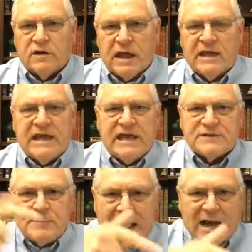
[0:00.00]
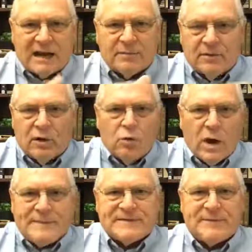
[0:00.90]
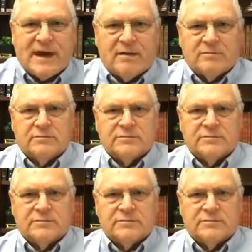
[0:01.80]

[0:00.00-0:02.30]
and he gets mad at him and wipes him out.